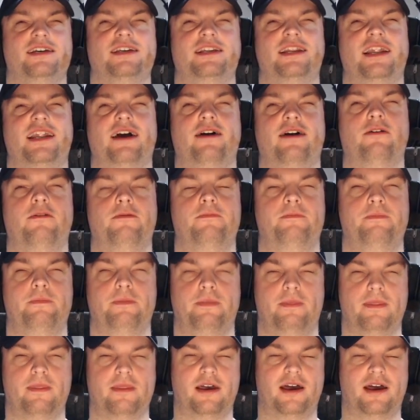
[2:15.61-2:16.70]
Now,
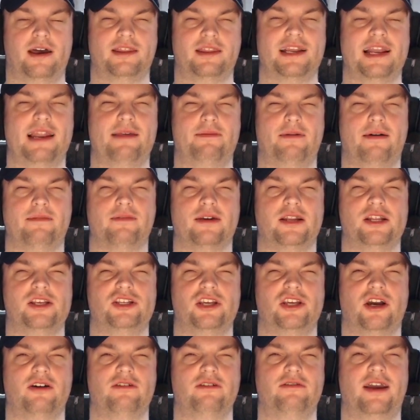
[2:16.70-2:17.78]
the clip I'm going to
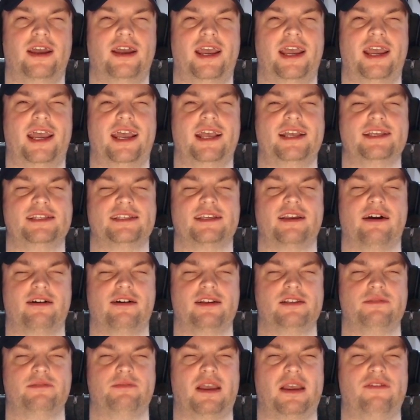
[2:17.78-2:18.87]
show is going
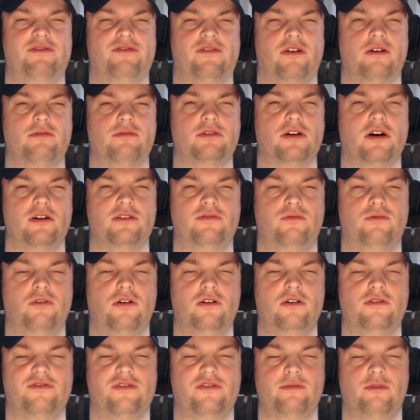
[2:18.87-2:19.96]
to be from God of
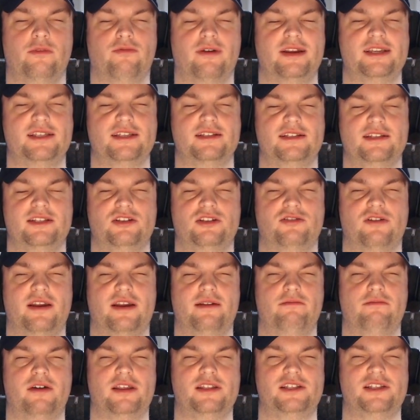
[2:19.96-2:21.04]
War, from a recent
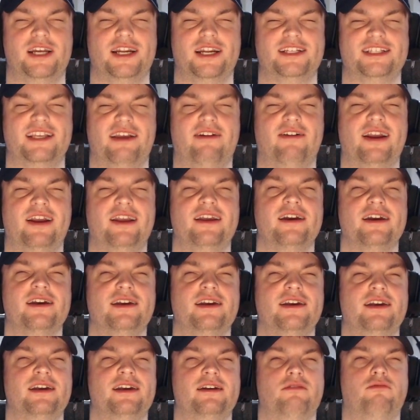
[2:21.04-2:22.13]
stream with Janissary,
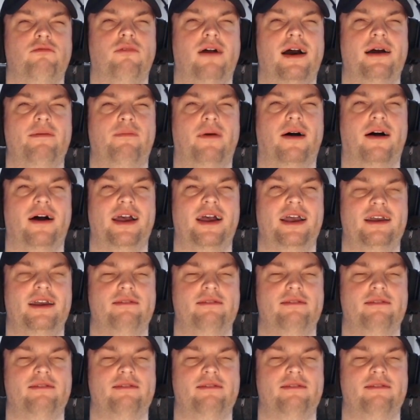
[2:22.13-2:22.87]
whereby